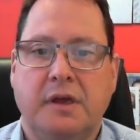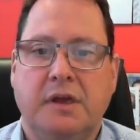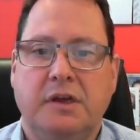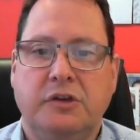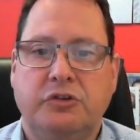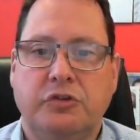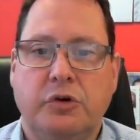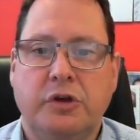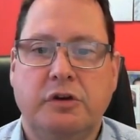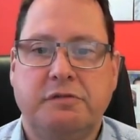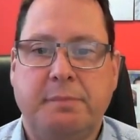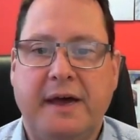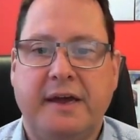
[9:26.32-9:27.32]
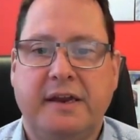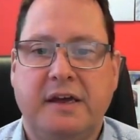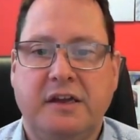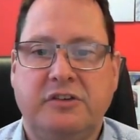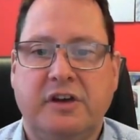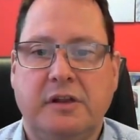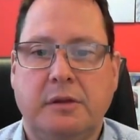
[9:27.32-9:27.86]
Ensure you have paid
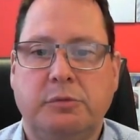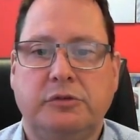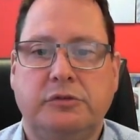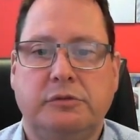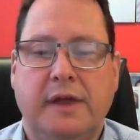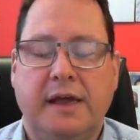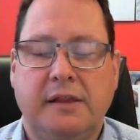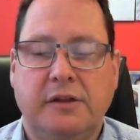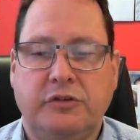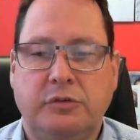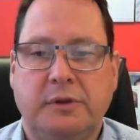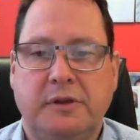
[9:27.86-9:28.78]
each eligible